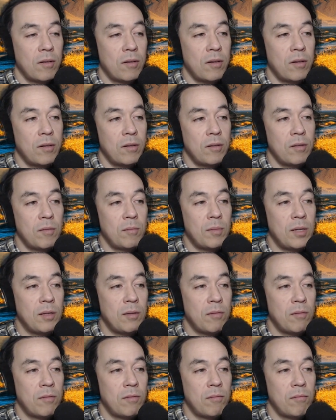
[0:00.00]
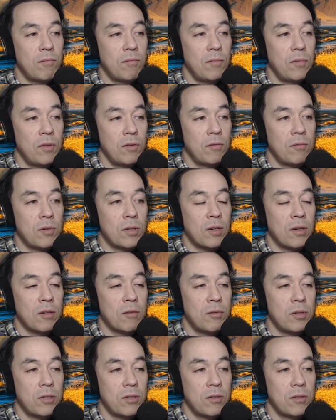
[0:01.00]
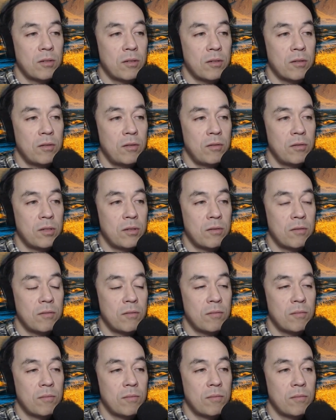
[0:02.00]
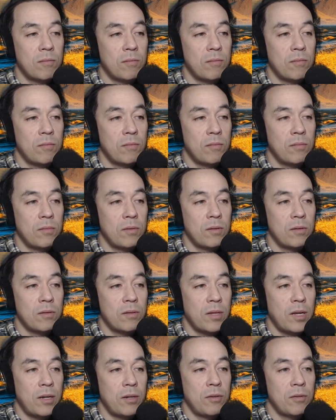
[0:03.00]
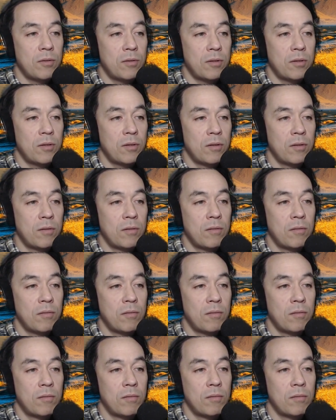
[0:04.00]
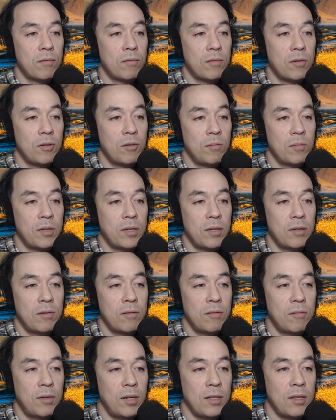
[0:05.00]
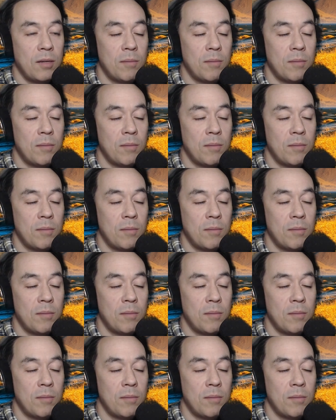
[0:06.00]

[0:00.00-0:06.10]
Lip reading: what kind of question? Like, is that your hometown, right?